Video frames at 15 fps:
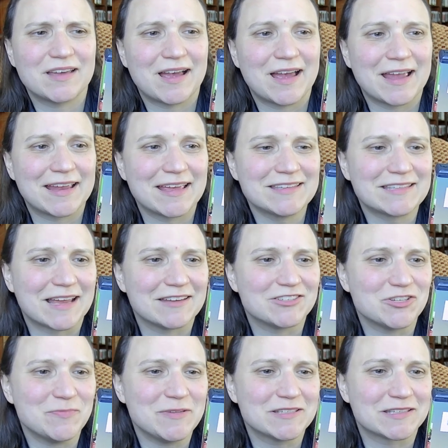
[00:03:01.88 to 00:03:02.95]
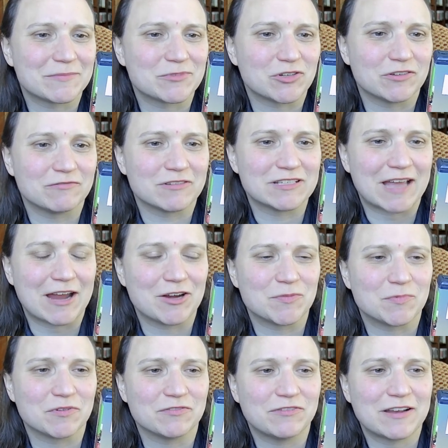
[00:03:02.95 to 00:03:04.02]
I guess I assume he's some sort of retired
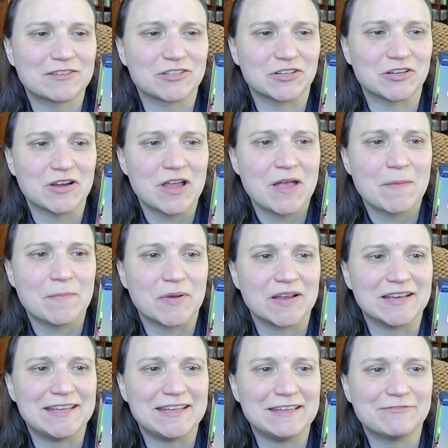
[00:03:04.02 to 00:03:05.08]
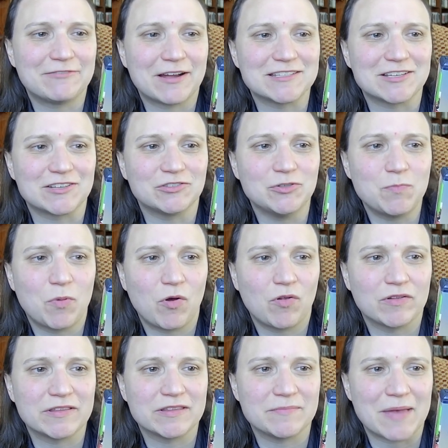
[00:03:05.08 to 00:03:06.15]
professor, but he finds a
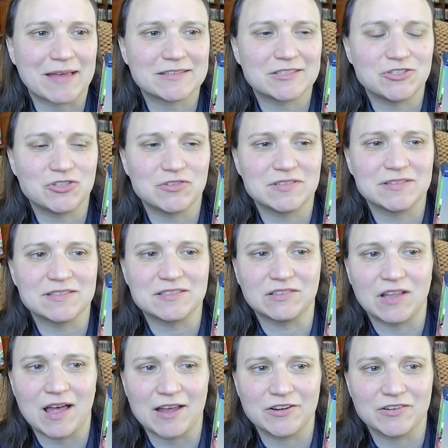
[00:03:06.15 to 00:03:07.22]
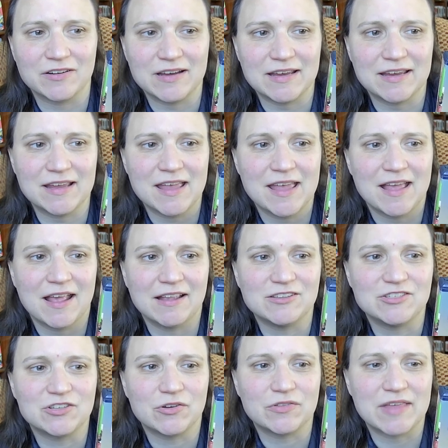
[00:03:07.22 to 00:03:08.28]
loophole in the Massachusetts lottery, and
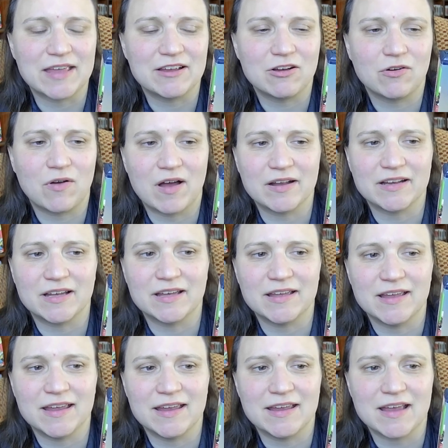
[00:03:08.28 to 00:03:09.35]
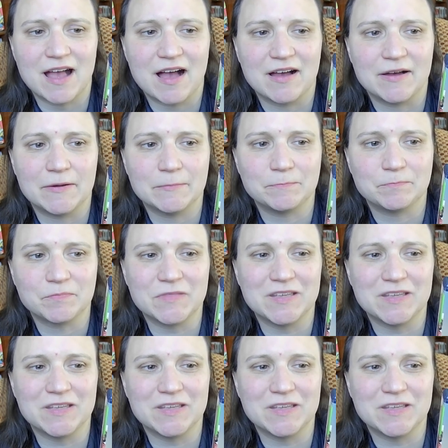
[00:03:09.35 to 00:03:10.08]
so they go on a um,